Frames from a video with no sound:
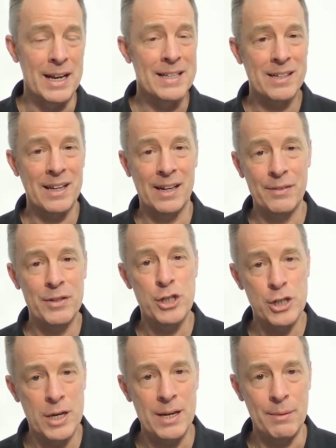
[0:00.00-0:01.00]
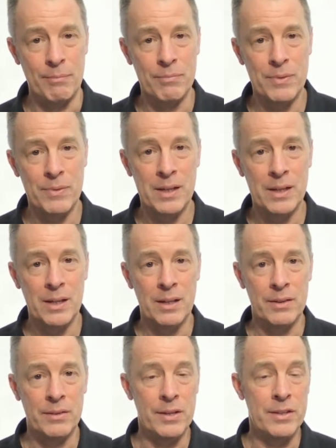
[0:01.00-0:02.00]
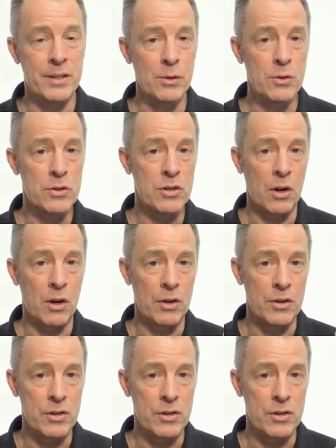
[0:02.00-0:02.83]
it's kind of a shame that those are